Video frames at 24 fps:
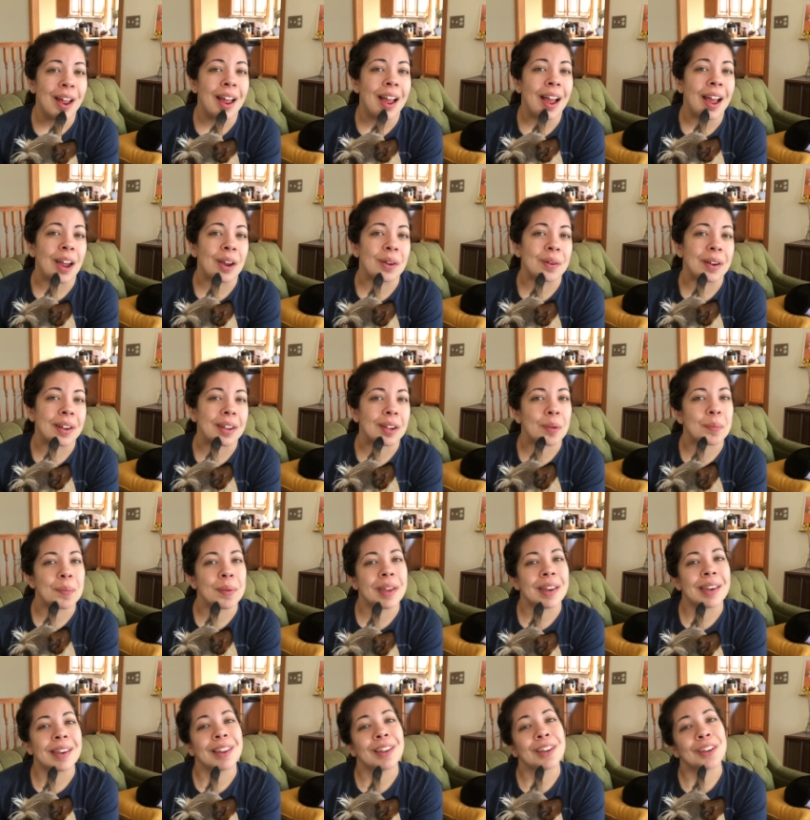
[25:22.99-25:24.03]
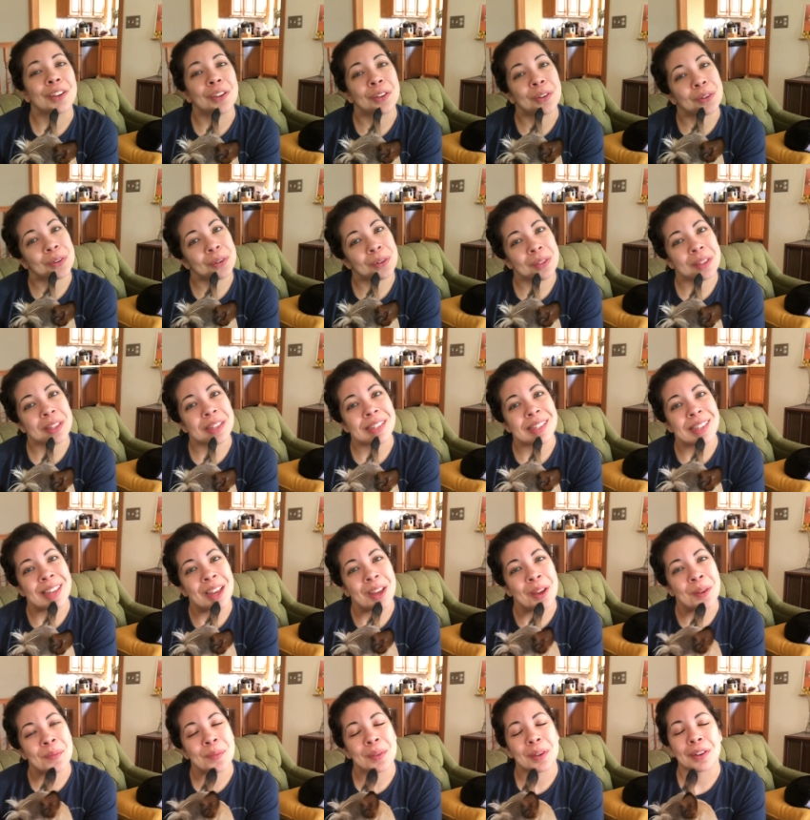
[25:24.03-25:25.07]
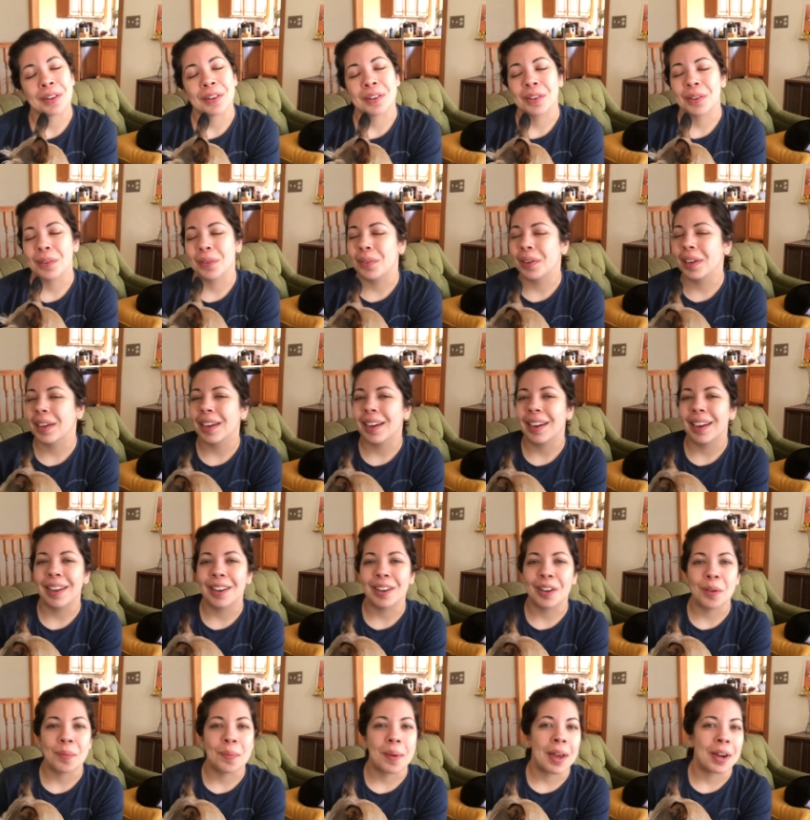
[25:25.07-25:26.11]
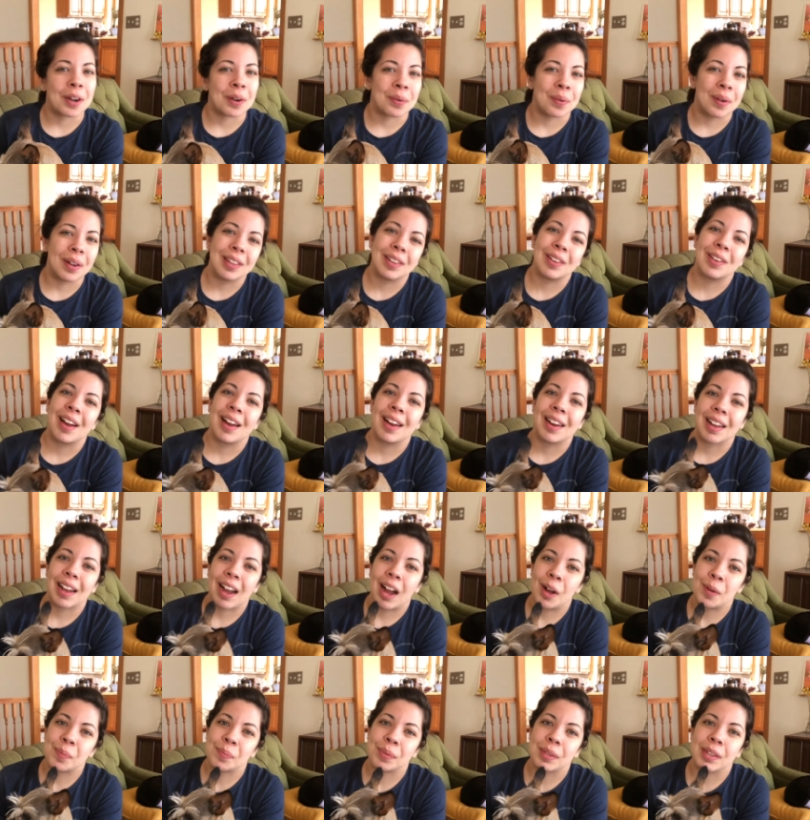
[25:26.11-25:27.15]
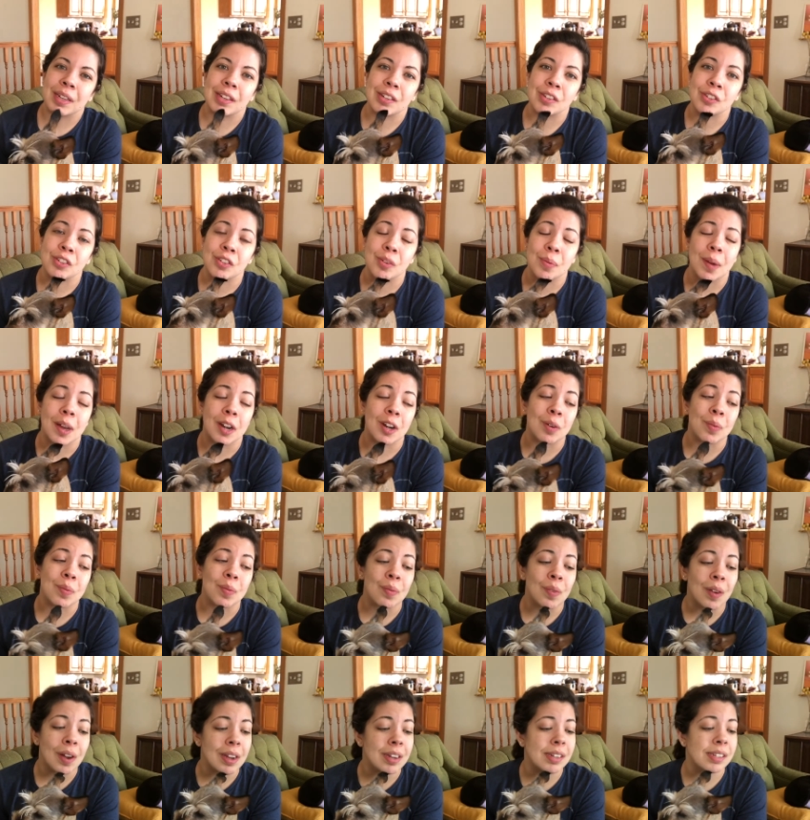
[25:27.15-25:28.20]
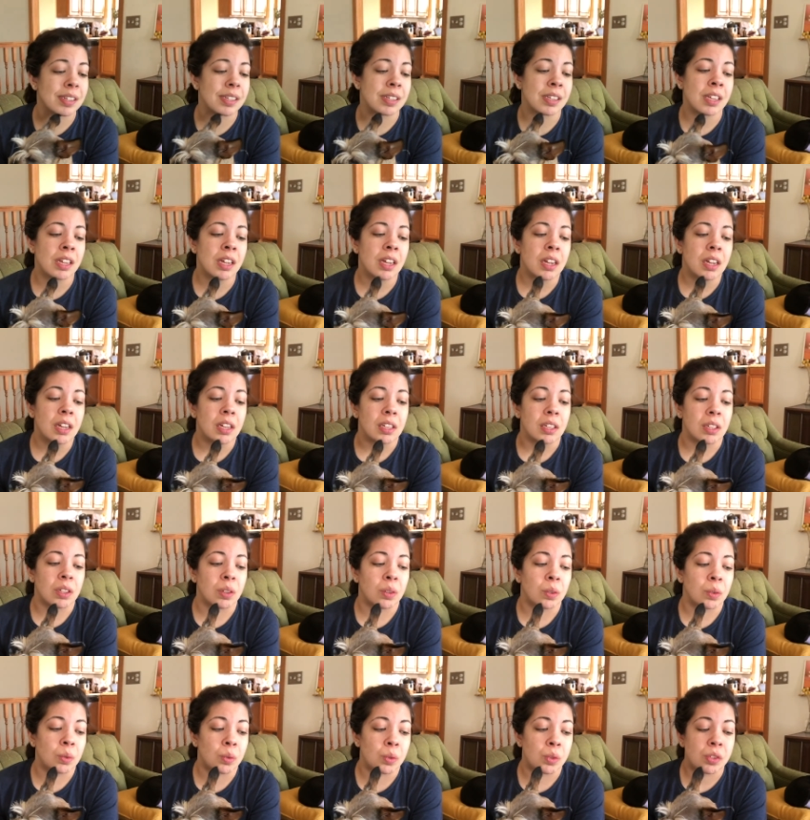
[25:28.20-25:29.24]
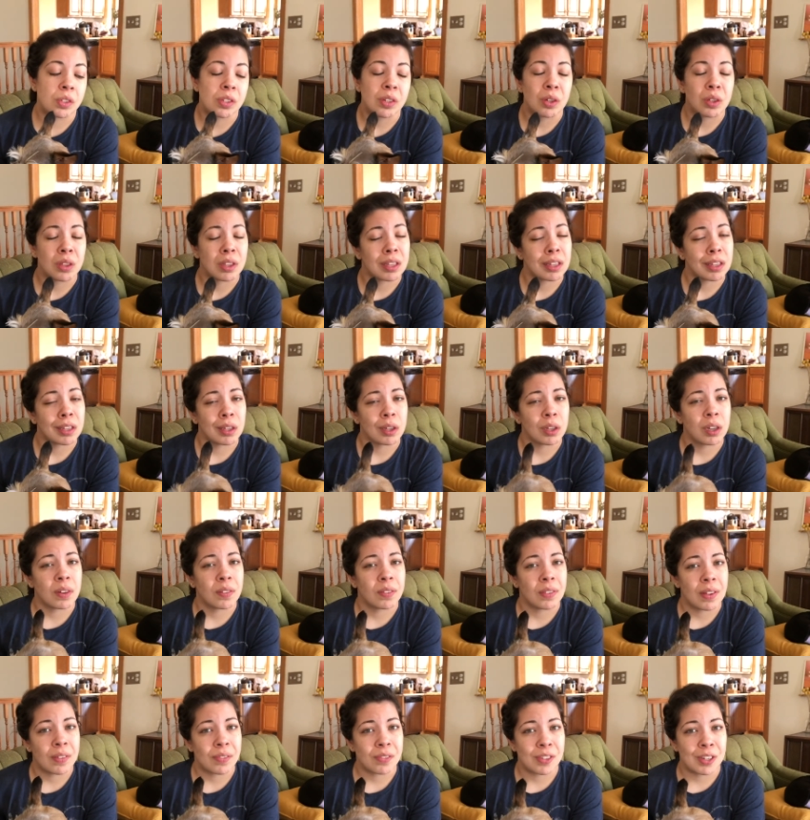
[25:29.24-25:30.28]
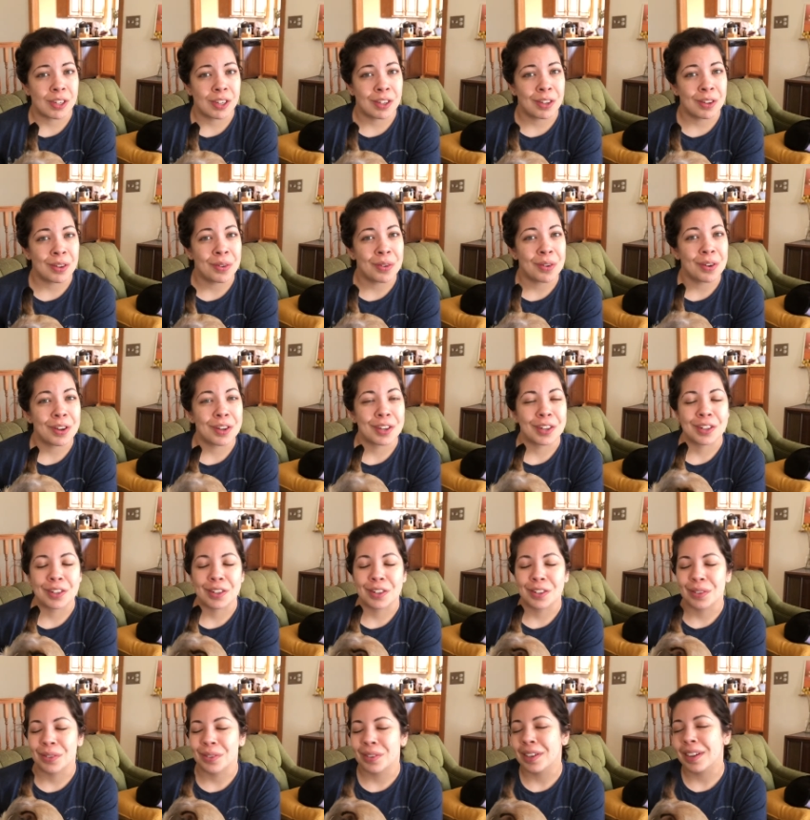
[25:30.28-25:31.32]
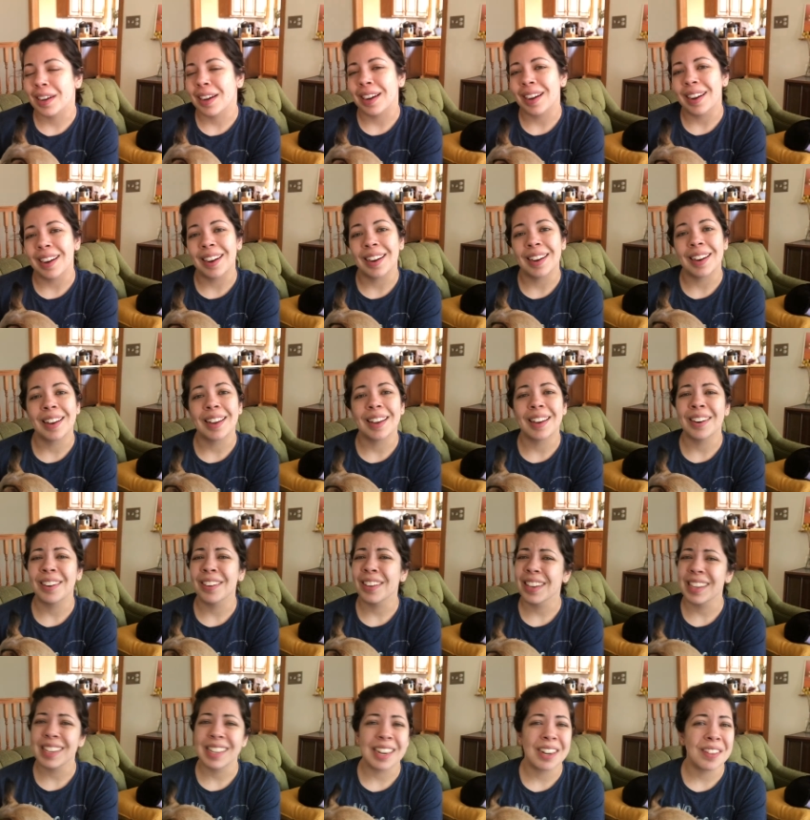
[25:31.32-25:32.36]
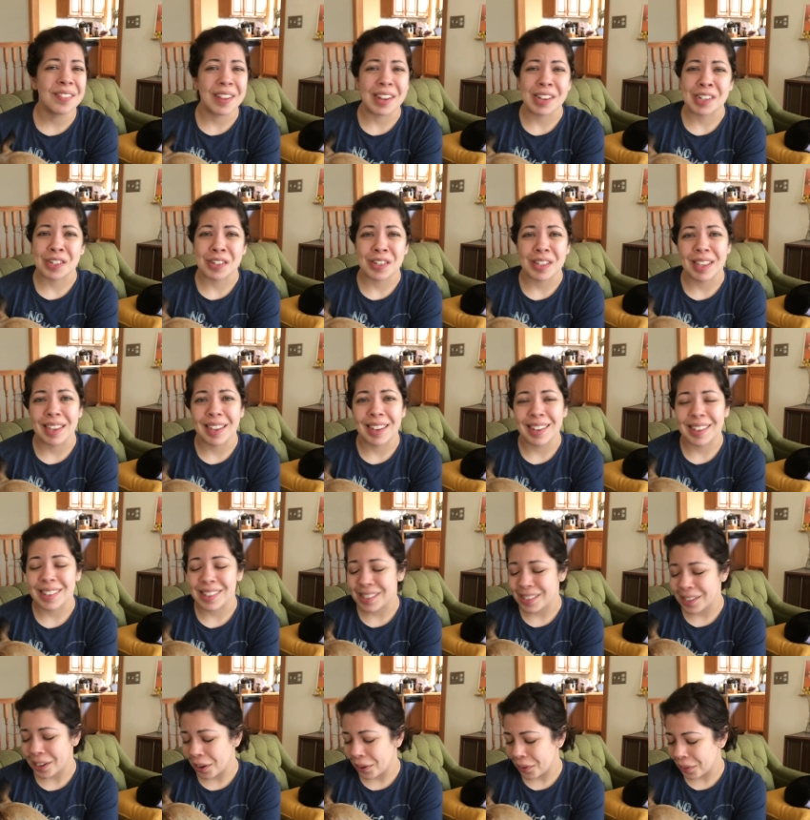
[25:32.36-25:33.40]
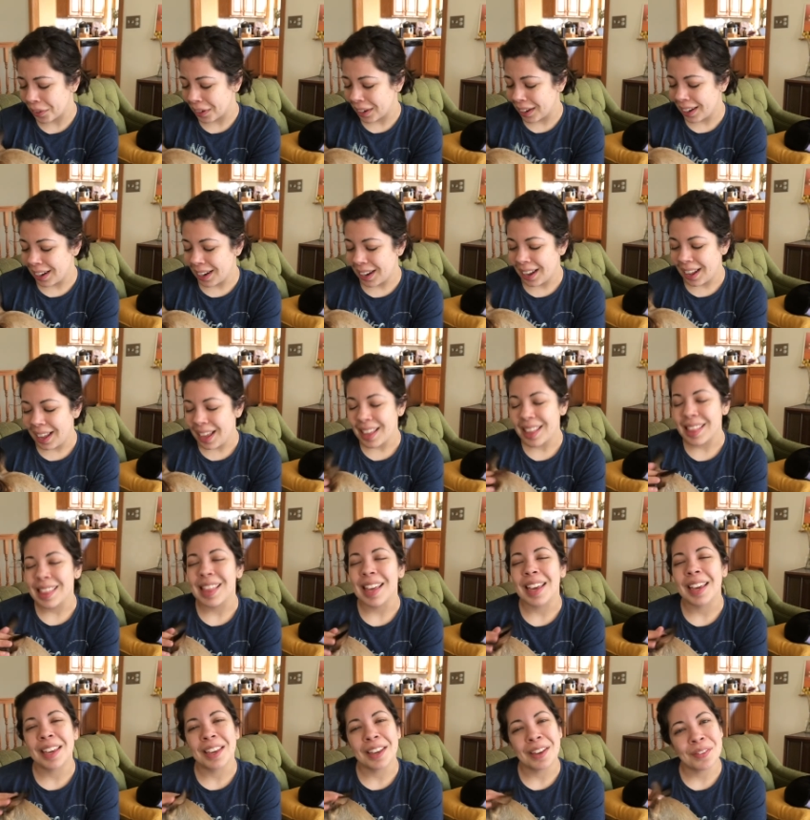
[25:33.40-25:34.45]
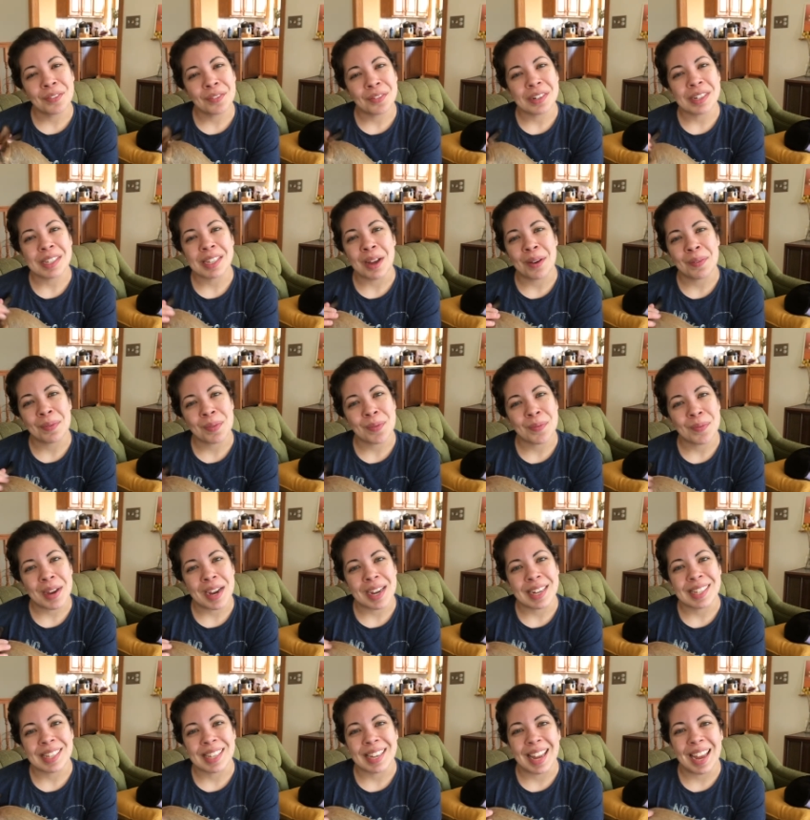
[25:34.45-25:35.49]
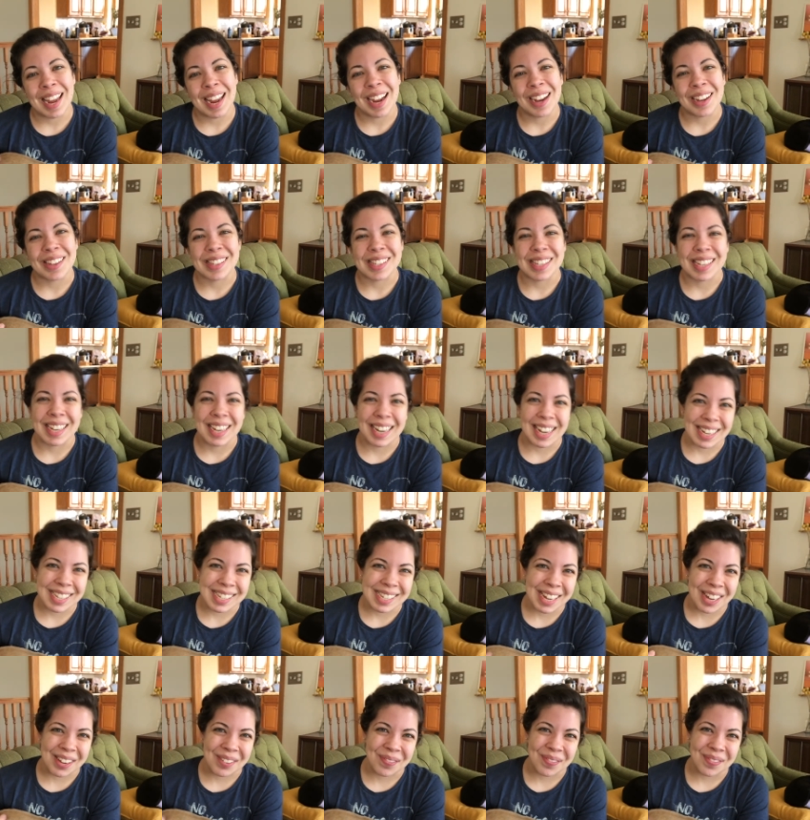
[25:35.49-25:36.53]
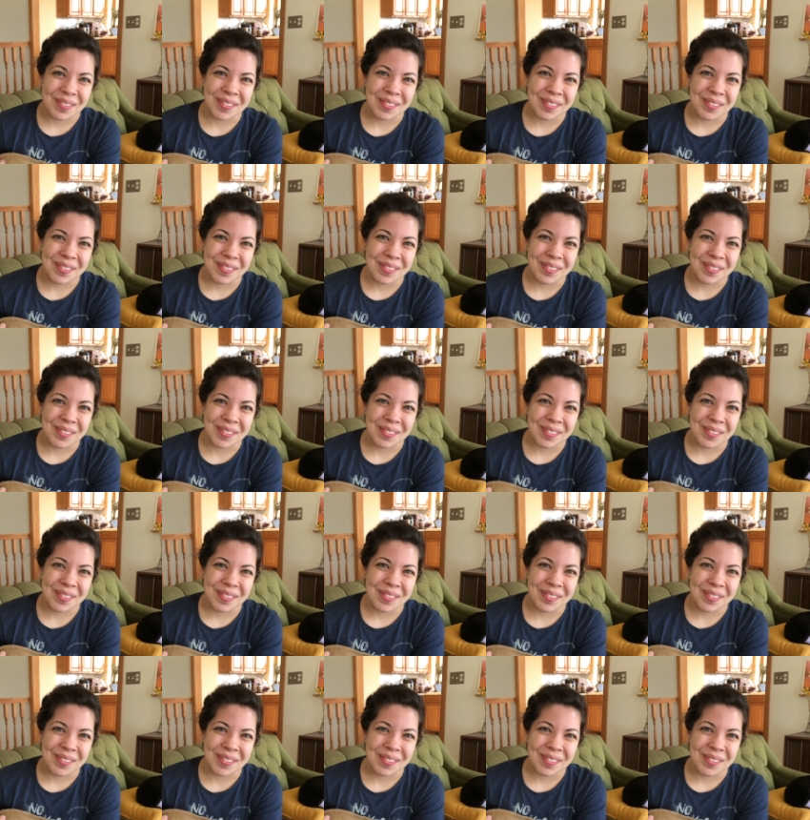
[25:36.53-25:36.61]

I recommend you do the same. You're doing good no matter what you got accomplished, no matter what you still think you have left to do. You're doing good. It'll get done eventually. So thank you for stopping by today. I'll see you next time.